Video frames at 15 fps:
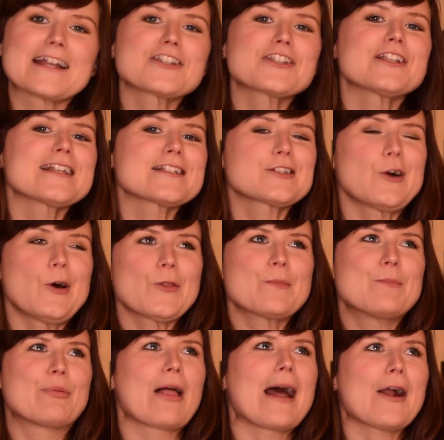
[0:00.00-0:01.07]
actually like to call
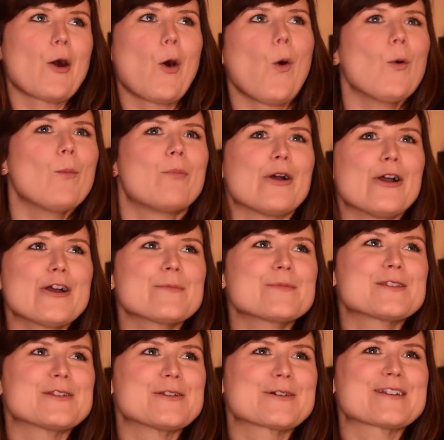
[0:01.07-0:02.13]
them black hole
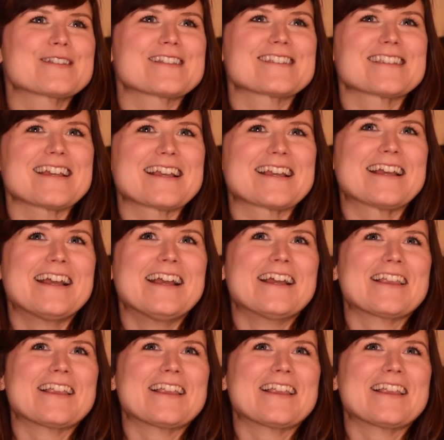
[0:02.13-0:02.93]
burps, you know, because it's like